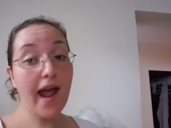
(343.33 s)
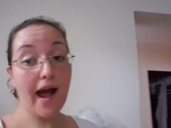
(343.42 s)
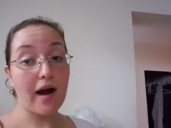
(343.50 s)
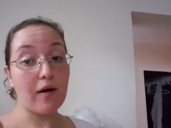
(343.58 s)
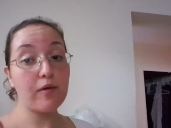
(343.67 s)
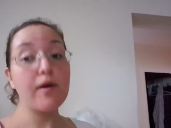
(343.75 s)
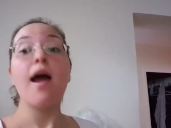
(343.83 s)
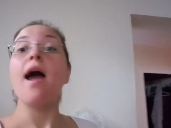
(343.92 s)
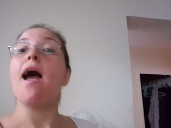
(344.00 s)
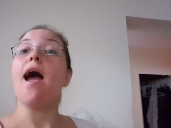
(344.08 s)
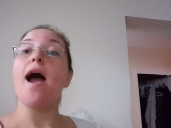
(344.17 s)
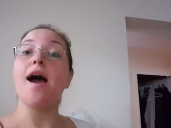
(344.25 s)
now
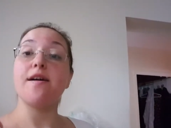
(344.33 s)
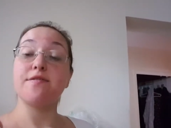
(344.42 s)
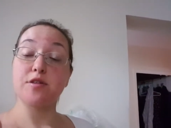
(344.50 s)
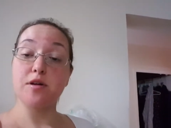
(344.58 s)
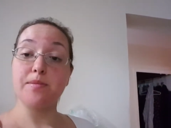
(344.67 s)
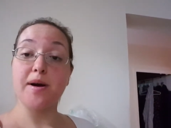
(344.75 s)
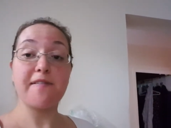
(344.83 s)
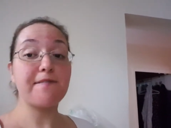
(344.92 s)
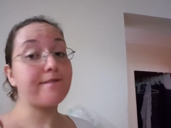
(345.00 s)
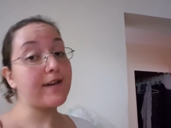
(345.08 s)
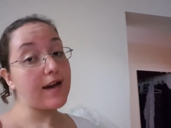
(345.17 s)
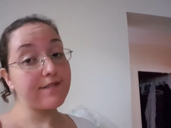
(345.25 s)
after
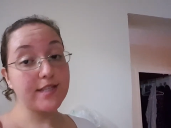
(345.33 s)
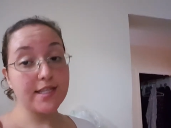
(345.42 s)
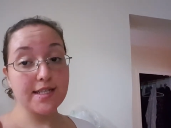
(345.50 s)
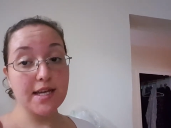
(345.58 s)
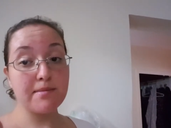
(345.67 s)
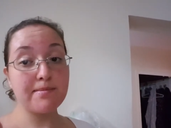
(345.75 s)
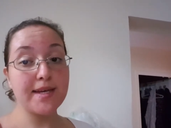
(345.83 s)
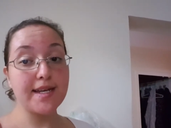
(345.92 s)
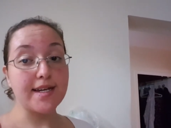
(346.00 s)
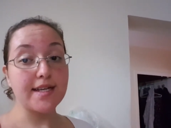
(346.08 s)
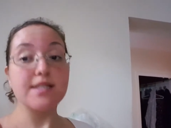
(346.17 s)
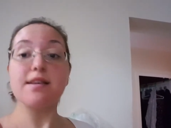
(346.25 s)
about 5 to 10
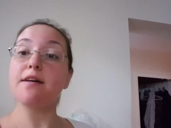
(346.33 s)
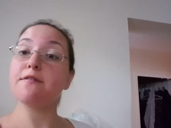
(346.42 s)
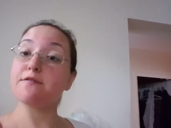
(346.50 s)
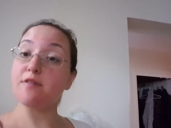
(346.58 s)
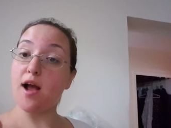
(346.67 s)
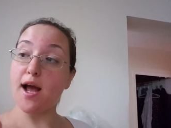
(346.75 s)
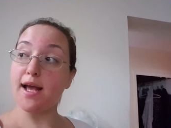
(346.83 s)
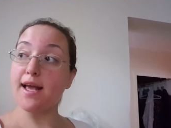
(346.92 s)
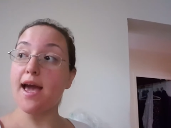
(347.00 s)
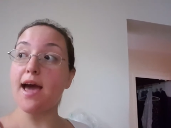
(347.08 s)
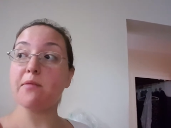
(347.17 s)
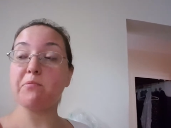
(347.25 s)
minutes,
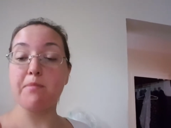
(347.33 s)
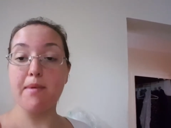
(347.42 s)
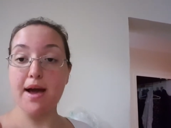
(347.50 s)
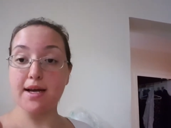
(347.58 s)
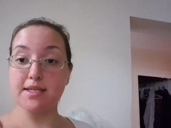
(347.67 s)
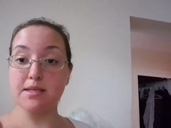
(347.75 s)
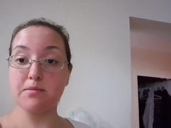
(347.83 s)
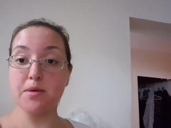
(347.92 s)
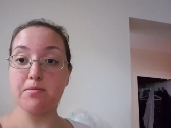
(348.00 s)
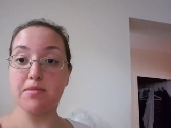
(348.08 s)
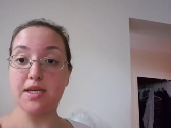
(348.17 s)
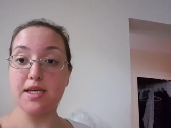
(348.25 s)
frying at
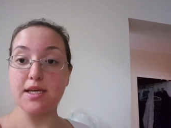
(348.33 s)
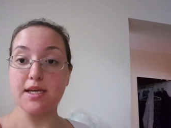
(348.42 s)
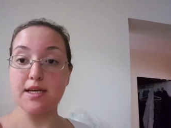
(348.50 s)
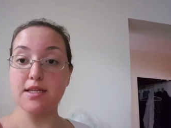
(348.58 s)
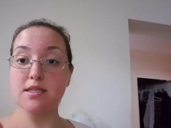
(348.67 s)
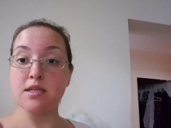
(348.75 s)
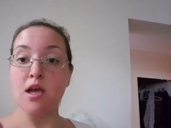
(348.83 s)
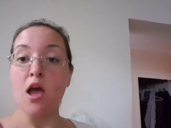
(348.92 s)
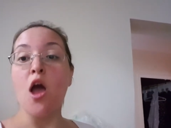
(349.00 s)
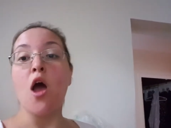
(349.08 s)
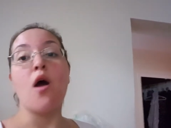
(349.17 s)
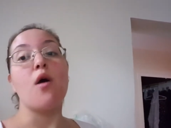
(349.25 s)
maximum heat
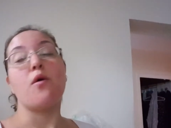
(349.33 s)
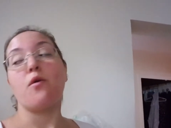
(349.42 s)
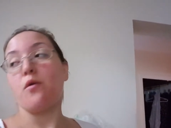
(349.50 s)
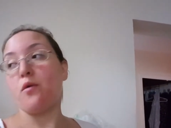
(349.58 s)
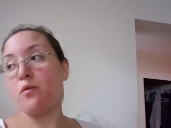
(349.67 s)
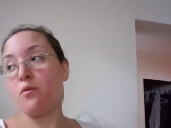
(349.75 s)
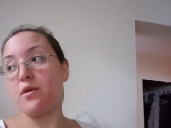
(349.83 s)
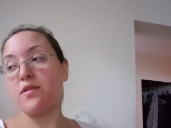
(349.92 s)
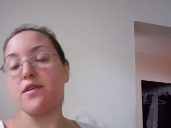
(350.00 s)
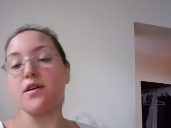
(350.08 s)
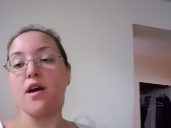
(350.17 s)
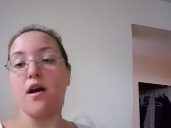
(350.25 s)

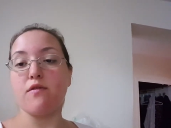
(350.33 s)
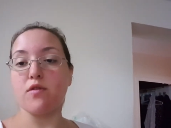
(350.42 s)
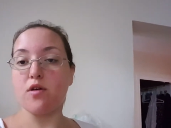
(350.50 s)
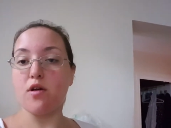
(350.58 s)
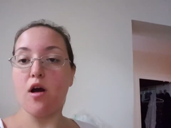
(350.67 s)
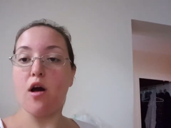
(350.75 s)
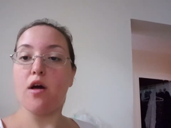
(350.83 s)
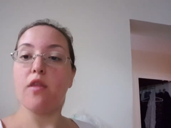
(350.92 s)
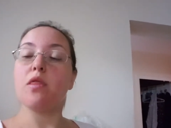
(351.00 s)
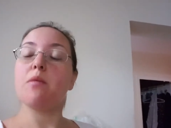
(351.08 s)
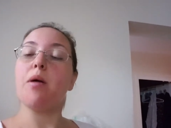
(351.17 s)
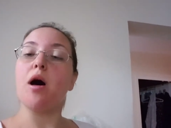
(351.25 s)
with the cover
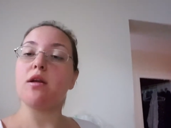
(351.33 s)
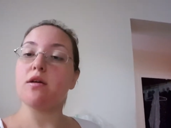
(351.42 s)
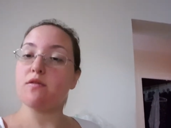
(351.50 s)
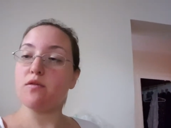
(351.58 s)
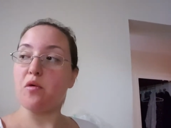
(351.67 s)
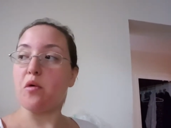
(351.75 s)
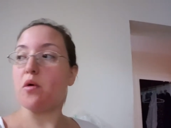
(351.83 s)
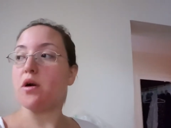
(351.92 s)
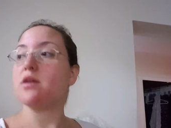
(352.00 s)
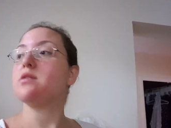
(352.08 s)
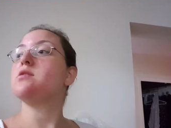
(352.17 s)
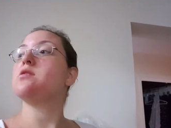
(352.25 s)
on the pot, of
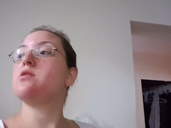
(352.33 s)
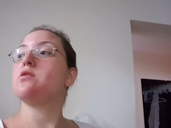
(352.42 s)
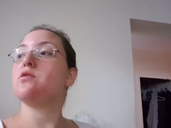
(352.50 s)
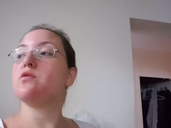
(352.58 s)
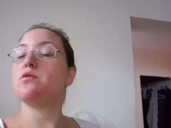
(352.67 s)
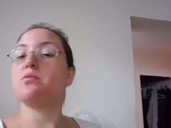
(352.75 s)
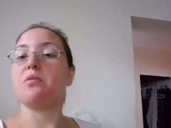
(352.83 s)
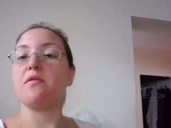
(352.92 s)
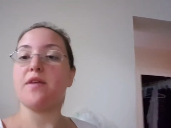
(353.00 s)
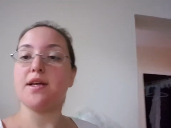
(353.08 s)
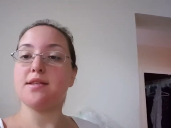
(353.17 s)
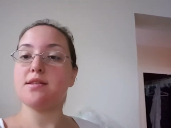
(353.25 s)
course, to
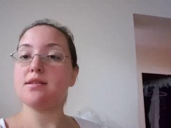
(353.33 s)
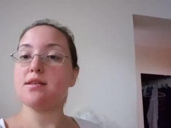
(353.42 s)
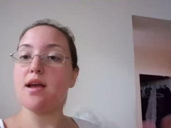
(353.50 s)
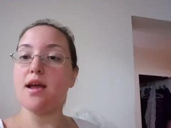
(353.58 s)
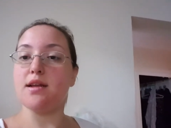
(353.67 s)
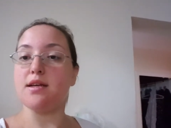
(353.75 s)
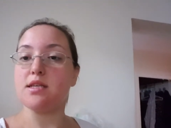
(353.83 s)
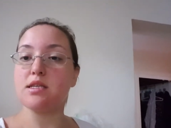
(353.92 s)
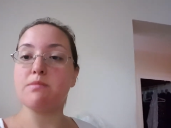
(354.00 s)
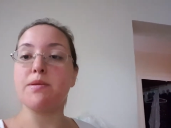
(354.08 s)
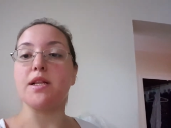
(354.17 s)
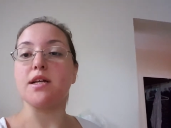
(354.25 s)
prevent
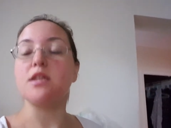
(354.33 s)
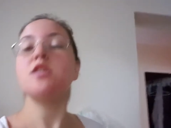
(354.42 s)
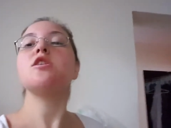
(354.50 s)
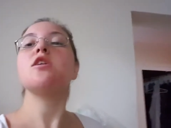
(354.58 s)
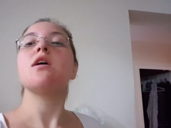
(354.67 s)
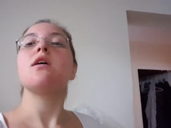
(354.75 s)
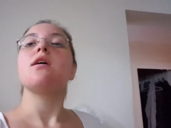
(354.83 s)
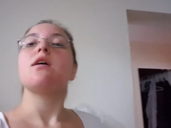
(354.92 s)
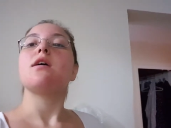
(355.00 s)
any spillage,